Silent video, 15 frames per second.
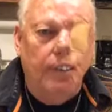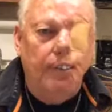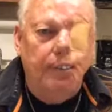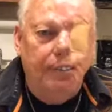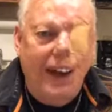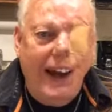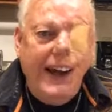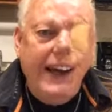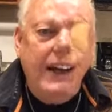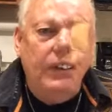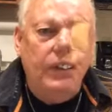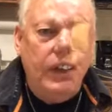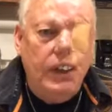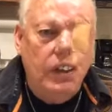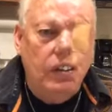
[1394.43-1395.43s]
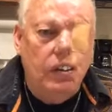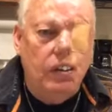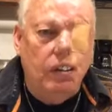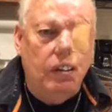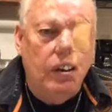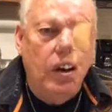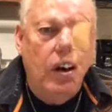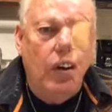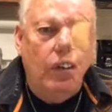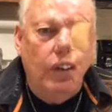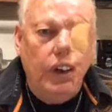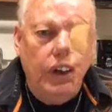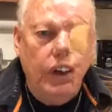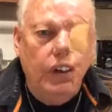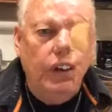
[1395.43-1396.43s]
Mind renewal.
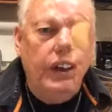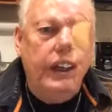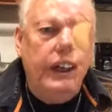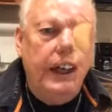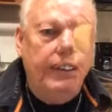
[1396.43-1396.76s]
Renewing